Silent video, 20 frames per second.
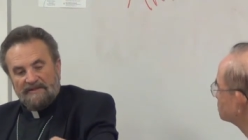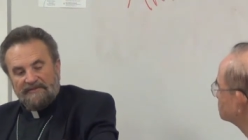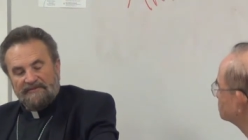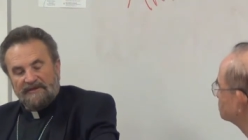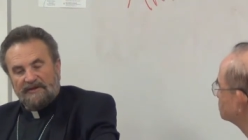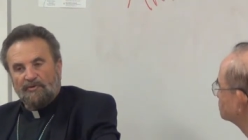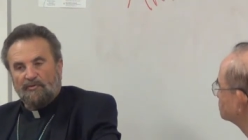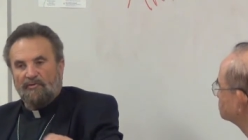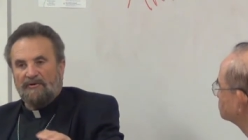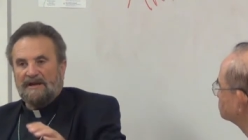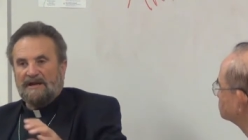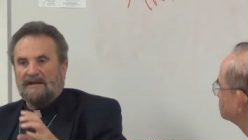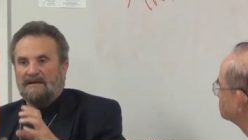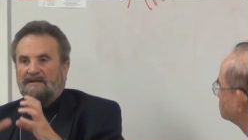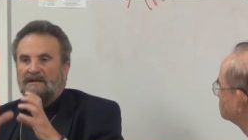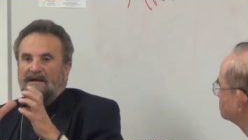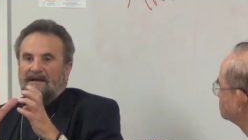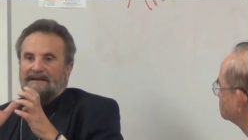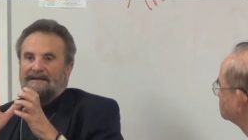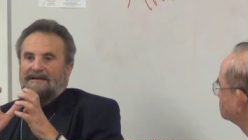The
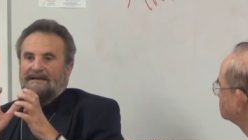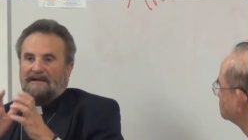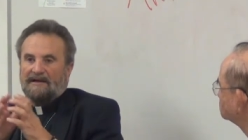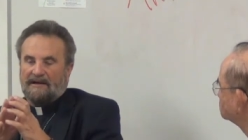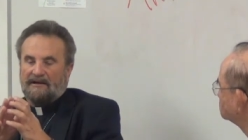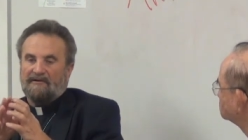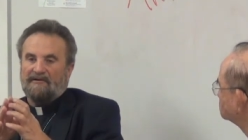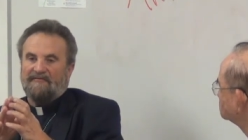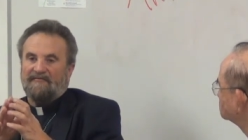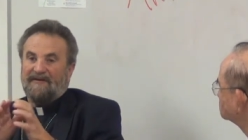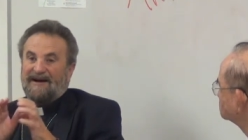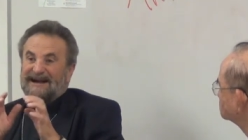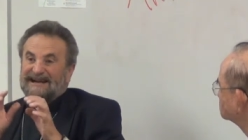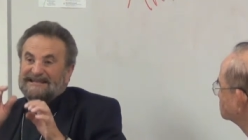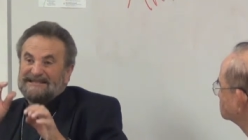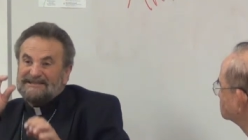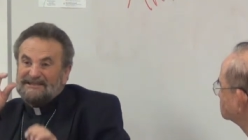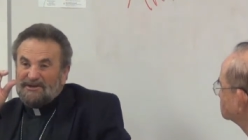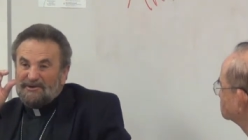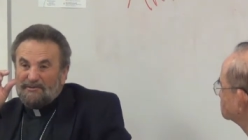creed
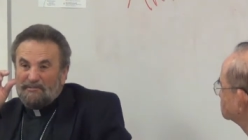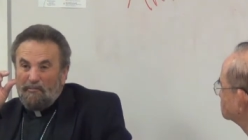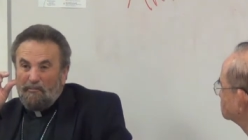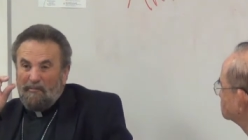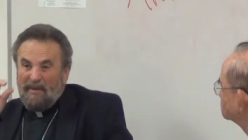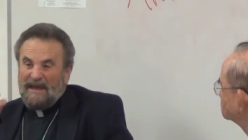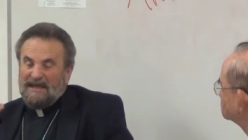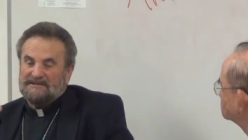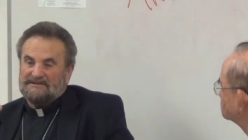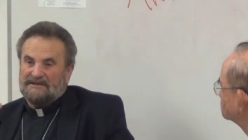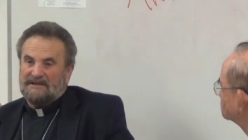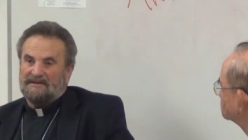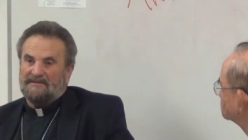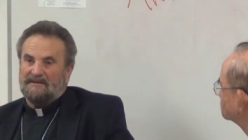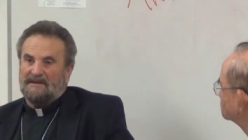clarifies certain basic